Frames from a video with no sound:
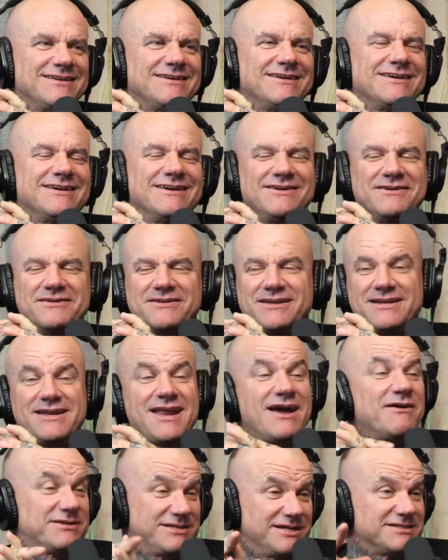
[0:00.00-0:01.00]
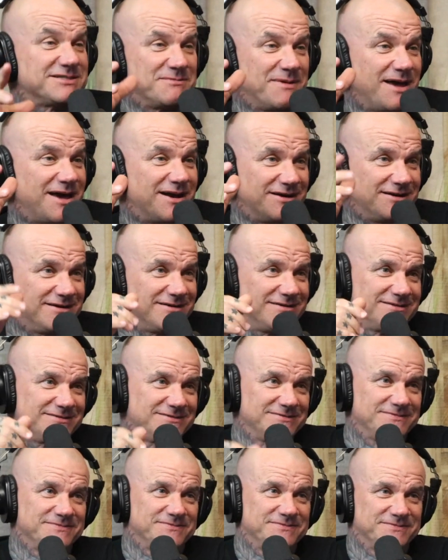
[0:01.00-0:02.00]
news. Okay, now it doesn't matter.
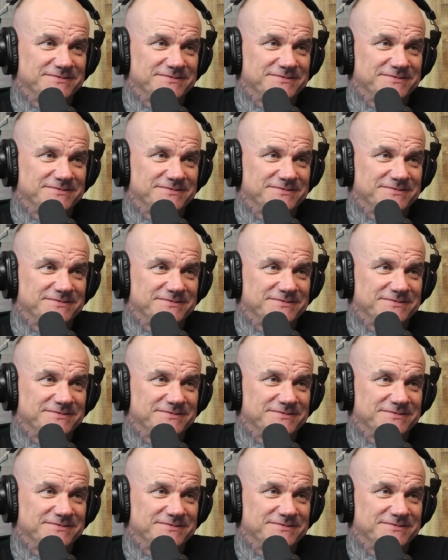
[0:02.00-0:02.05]
No, it